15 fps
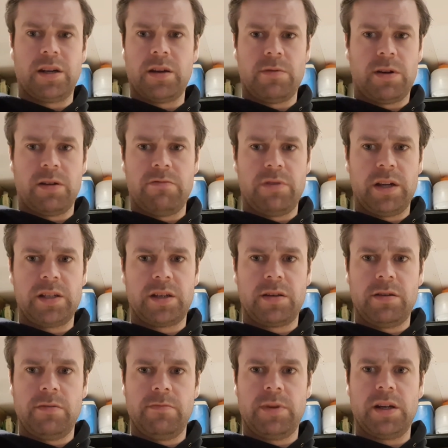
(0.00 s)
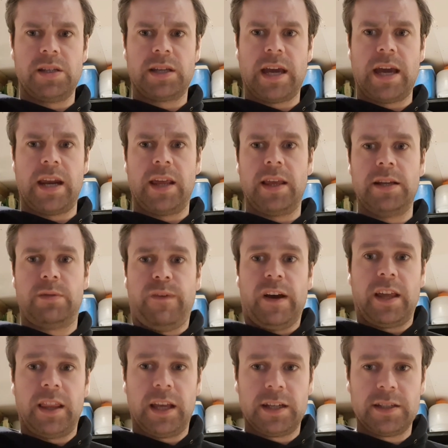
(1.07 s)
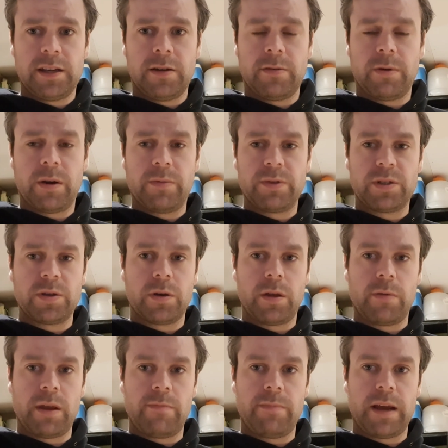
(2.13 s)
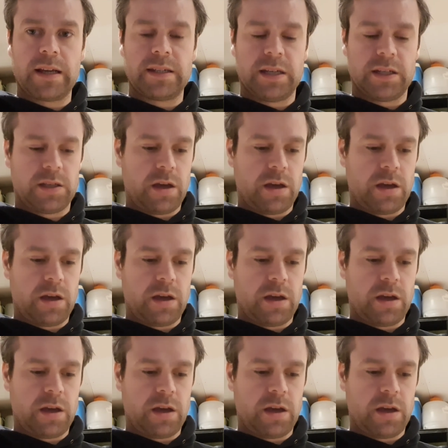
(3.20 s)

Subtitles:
I don't want to risk mice getting at these fucking things, so I want to store them in plastic.